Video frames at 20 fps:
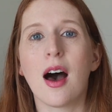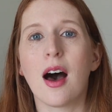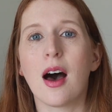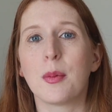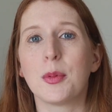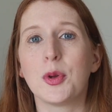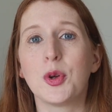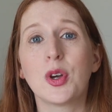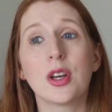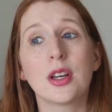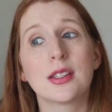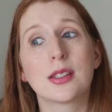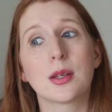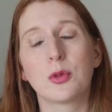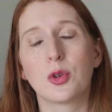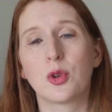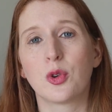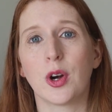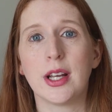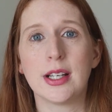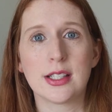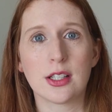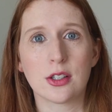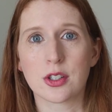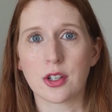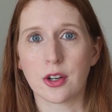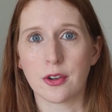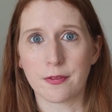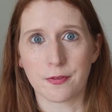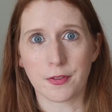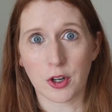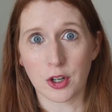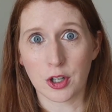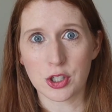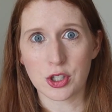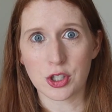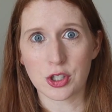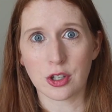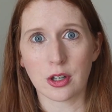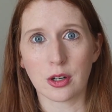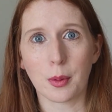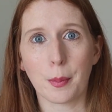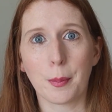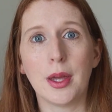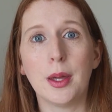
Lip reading: You can get some great deals on furniture.